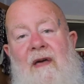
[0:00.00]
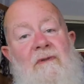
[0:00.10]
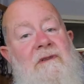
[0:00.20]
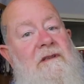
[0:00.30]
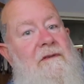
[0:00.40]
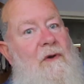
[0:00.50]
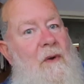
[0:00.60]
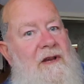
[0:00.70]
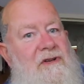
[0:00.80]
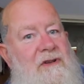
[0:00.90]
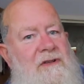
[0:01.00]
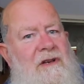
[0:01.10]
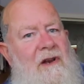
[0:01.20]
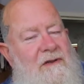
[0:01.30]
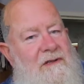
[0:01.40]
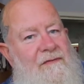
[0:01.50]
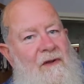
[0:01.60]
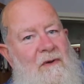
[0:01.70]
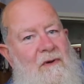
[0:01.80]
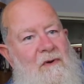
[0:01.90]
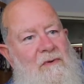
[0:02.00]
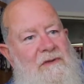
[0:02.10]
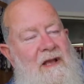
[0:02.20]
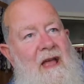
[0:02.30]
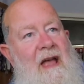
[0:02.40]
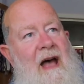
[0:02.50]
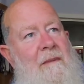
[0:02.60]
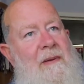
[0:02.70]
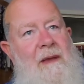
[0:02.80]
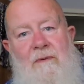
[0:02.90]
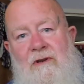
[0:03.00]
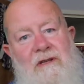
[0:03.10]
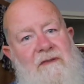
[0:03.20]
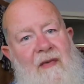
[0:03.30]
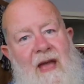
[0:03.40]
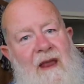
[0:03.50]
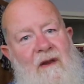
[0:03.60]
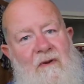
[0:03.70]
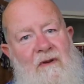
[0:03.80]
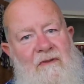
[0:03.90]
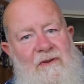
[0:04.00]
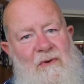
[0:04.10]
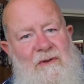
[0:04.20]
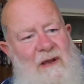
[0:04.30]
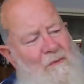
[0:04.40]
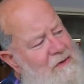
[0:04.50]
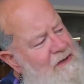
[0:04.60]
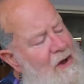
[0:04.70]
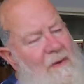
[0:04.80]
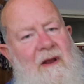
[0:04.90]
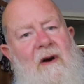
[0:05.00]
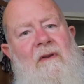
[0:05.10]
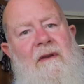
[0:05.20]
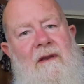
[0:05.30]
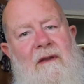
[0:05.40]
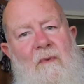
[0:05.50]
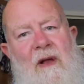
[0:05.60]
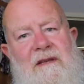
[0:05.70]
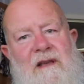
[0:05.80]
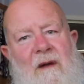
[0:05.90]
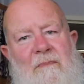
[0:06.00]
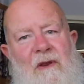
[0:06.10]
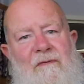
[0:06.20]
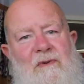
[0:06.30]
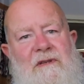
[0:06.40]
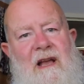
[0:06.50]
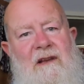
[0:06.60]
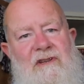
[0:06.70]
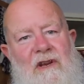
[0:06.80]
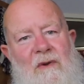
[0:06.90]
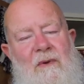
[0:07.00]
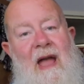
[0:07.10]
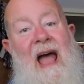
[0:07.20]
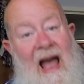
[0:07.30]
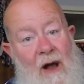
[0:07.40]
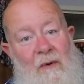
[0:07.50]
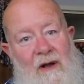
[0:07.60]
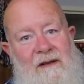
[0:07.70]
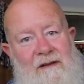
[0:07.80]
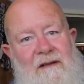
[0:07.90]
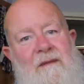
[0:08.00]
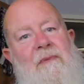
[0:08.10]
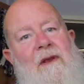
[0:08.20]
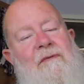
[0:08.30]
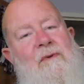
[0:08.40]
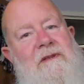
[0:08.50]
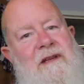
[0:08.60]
thousands of questions, lots of phone calls, and people just there knocking on the door saying, what's going on? Where's our beautiful statue? Our beautiful